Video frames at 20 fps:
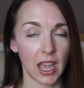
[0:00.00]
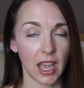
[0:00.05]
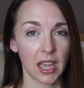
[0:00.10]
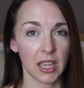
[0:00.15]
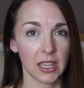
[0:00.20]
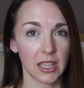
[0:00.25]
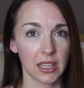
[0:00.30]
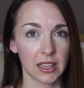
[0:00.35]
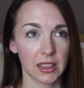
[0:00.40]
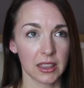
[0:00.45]

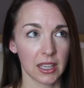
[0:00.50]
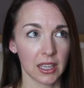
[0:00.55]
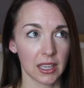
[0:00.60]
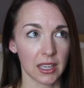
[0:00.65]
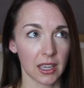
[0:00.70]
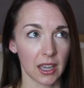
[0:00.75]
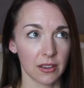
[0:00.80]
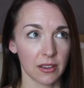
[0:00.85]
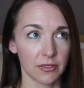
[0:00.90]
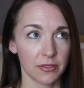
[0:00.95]
I
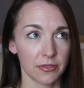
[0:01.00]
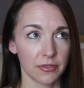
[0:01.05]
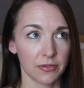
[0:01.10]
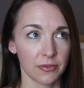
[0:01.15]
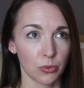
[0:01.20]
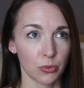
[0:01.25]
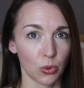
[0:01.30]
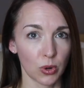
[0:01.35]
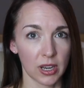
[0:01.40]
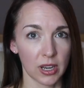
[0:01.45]
think I've
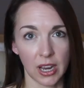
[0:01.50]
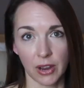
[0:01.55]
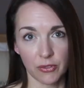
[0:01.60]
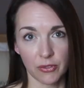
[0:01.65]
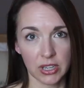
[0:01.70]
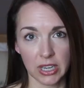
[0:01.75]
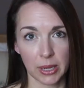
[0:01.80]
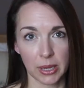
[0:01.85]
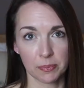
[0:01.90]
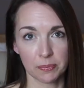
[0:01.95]
worn it
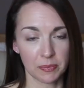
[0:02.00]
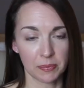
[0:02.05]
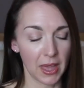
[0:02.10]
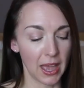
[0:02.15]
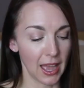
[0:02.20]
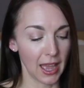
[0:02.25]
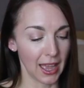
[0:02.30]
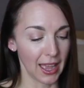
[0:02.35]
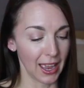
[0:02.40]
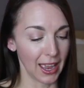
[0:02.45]
every day.
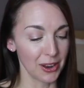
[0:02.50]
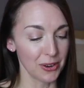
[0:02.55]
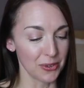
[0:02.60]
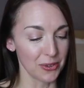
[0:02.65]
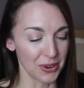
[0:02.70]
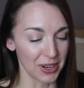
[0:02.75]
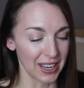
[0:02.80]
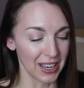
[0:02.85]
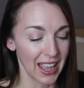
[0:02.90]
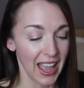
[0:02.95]

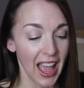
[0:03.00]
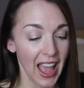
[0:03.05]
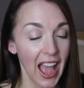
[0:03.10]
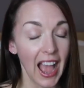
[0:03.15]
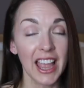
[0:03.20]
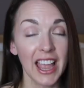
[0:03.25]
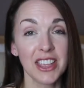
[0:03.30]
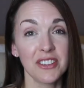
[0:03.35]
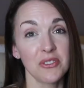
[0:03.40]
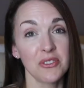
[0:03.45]

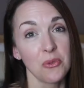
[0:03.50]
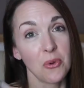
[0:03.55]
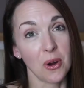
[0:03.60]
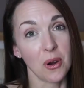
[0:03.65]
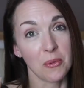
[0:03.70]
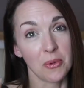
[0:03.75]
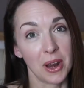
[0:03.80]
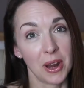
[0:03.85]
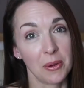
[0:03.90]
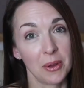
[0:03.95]
I even
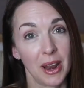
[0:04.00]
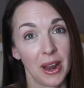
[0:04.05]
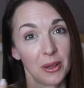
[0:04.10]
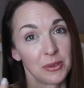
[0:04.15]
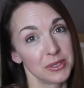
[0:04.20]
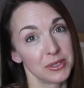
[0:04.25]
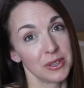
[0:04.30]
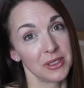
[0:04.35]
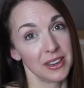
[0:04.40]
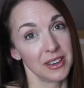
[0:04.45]
wore it when I went
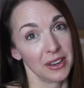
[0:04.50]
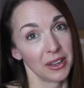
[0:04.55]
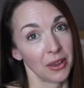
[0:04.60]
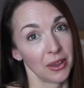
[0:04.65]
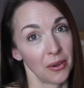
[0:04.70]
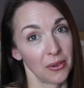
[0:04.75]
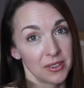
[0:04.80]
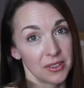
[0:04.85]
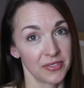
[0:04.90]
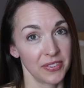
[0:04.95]
out, so there you
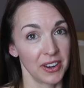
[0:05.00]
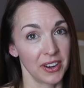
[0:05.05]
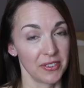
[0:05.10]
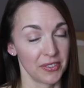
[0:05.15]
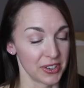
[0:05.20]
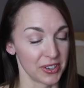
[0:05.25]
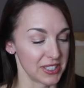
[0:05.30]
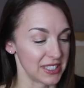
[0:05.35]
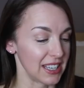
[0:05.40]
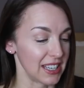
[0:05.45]
go. It's very
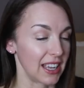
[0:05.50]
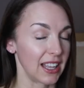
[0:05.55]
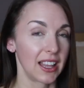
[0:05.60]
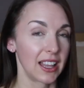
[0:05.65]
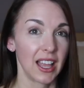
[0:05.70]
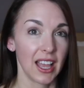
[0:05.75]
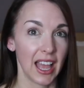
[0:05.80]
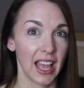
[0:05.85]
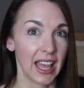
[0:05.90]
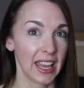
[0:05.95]
versatile
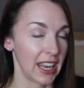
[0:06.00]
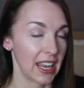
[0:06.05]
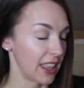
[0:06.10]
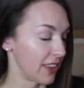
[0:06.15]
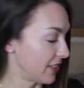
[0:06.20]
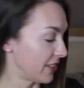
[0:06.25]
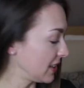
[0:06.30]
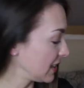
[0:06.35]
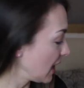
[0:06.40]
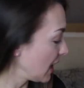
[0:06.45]
and I
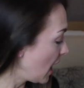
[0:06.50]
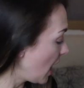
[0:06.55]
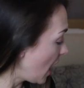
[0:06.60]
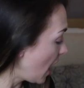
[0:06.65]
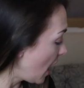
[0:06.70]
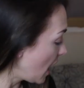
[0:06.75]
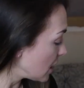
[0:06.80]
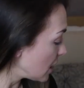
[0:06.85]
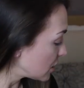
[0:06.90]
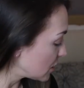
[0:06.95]
love it.
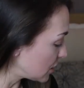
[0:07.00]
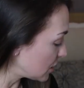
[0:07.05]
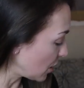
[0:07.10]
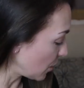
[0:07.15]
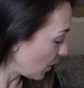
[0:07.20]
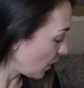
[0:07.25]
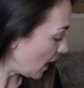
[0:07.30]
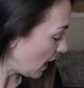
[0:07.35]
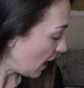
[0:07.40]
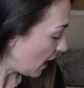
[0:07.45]

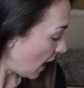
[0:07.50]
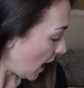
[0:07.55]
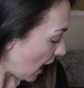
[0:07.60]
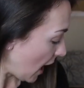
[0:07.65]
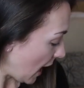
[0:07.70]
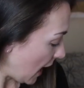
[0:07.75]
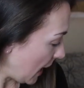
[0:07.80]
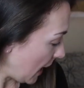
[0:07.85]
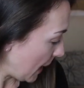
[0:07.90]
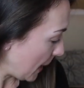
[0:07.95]
So,
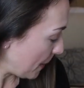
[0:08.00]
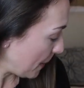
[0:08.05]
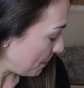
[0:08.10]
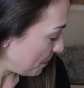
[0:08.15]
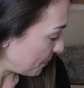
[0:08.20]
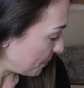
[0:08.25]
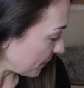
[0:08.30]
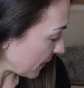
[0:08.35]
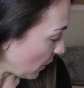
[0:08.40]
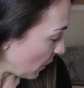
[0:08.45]

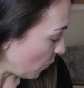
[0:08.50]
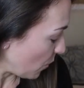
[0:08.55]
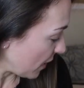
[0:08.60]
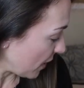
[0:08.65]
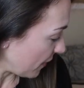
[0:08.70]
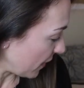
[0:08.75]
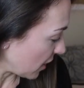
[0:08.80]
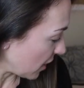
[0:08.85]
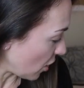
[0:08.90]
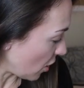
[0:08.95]
what
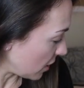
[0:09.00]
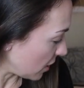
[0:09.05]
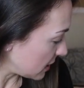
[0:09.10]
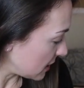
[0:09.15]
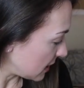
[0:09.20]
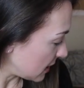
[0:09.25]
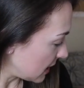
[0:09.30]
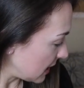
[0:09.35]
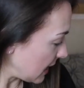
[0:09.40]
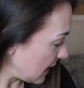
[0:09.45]
have I got?
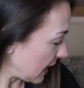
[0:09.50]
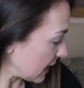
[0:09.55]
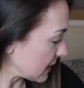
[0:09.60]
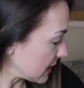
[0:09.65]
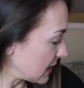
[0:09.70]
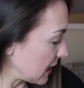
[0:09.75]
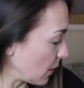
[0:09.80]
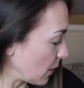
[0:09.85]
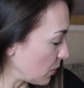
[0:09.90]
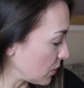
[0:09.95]
The
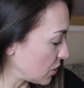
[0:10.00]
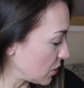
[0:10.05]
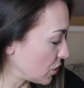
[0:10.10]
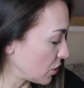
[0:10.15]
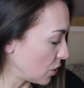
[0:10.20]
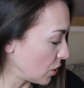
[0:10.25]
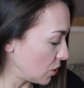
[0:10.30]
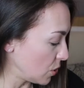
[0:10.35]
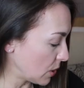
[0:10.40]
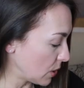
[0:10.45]
next thing I want to
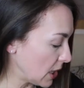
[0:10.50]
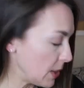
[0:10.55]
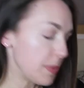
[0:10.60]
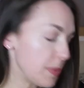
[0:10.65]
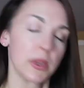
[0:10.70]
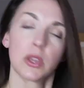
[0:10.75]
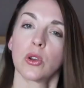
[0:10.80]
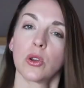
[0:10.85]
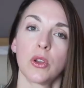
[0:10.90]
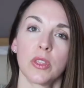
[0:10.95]
show you,
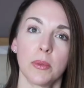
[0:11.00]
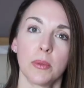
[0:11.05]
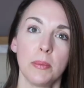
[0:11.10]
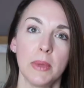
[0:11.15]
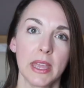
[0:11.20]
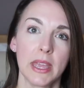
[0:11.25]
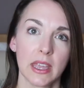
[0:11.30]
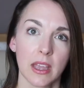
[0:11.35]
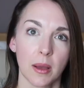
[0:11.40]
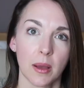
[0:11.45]
keeping it on the
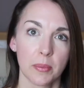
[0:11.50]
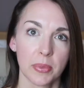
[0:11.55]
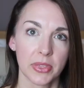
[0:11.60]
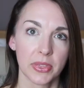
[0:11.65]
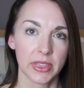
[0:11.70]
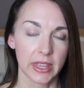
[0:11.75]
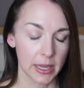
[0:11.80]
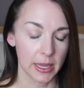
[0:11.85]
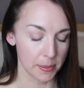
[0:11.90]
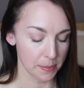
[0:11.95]
makeup
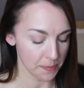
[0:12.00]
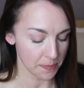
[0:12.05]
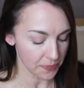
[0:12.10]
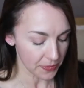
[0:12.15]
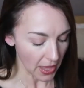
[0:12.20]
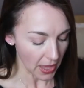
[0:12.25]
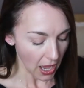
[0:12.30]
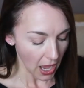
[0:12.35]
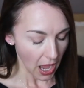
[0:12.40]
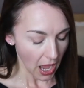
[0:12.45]
theme,
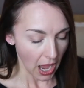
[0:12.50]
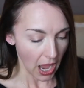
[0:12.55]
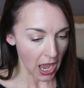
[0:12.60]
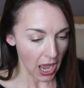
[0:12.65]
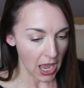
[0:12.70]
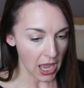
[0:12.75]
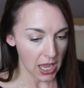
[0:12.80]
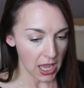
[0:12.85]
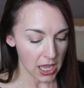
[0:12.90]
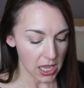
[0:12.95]

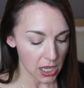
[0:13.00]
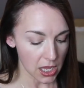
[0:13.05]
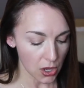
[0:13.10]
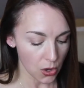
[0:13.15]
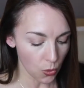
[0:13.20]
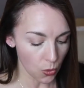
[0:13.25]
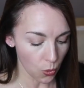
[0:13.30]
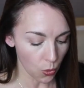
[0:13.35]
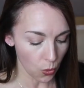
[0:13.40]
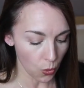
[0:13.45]
I